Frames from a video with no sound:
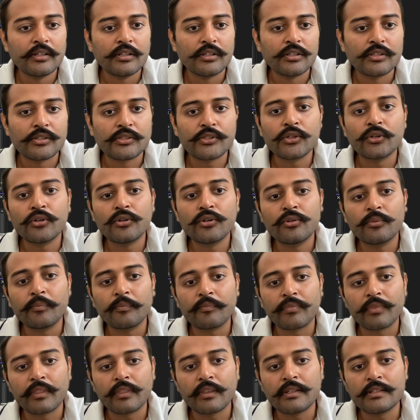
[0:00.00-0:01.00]
So
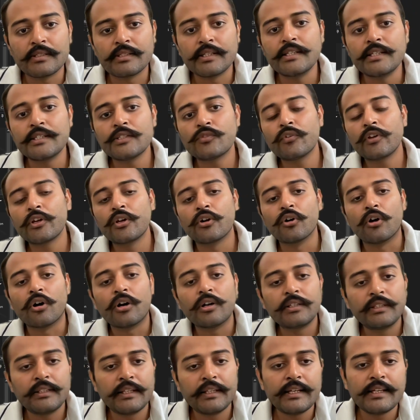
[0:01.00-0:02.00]
since we
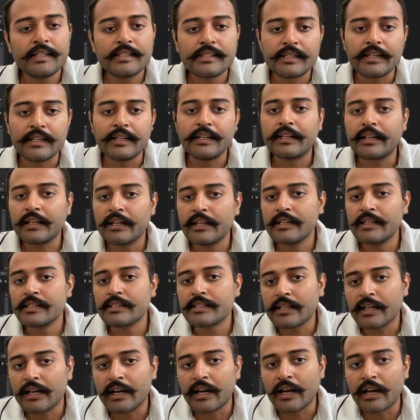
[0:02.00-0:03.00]
got these
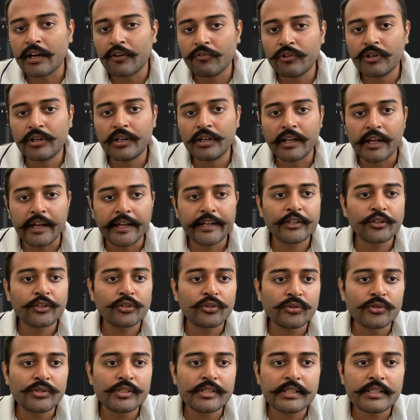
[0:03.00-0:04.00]
details, I would like
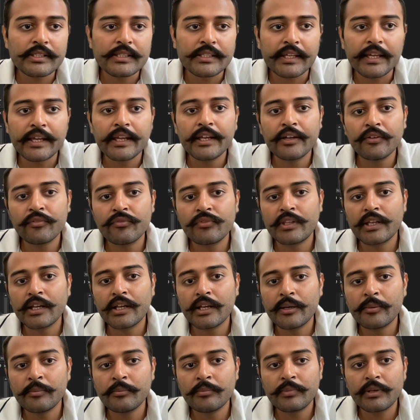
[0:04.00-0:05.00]
to save
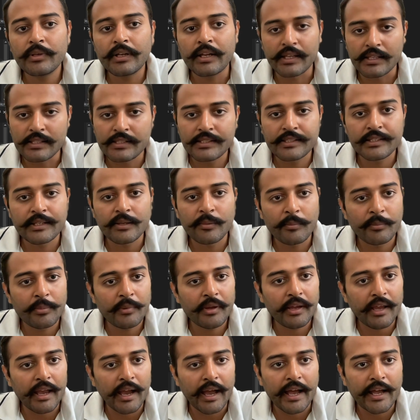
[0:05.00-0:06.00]
them in some
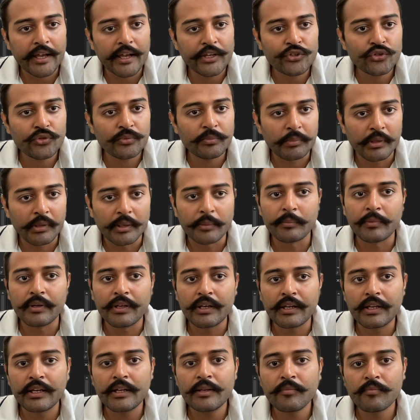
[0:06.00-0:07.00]
cache
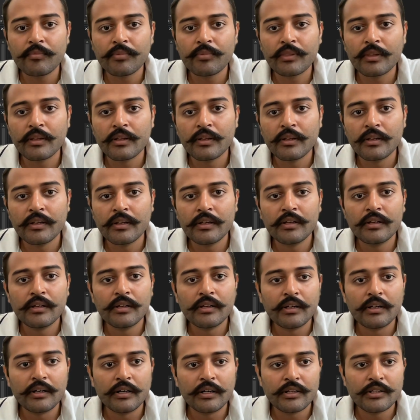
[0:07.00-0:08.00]
memory
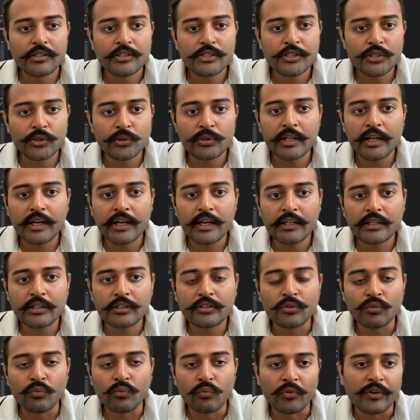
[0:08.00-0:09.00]
so that
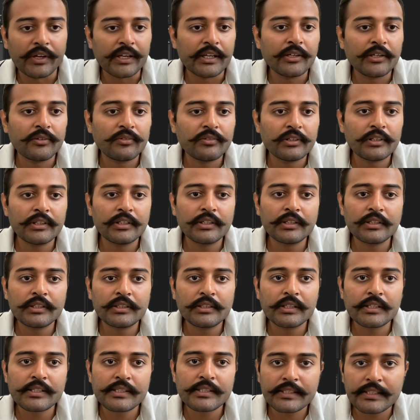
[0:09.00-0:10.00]
whenever
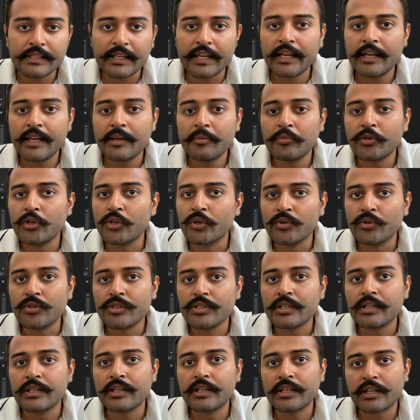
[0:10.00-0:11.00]
the same
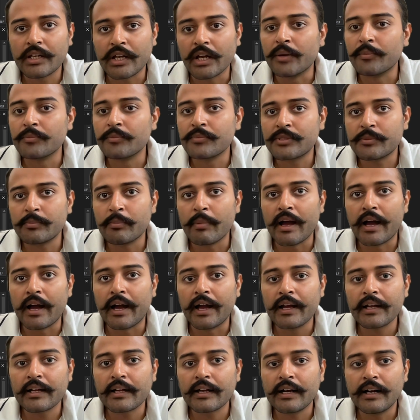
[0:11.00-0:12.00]
user comes
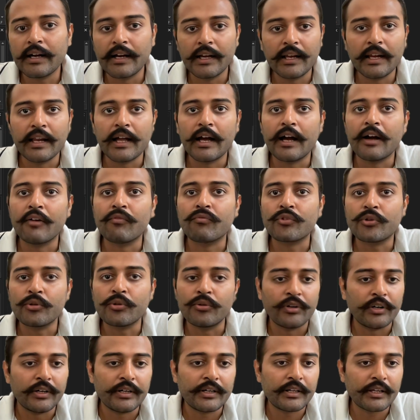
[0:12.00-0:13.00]
back, I'll have to
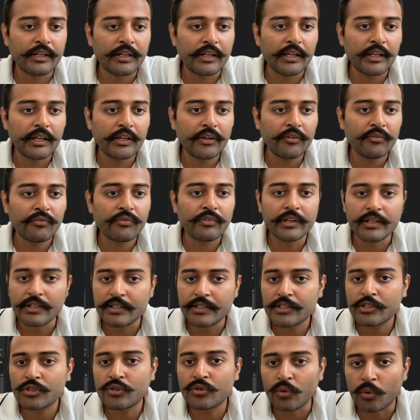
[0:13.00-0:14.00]
retrieve
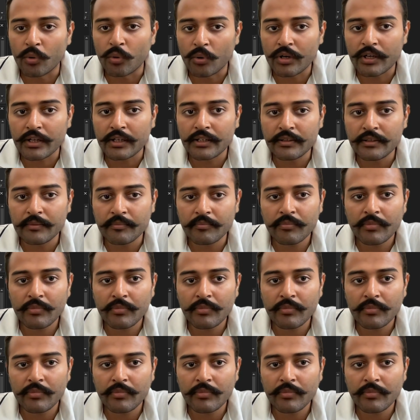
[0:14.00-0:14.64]
its token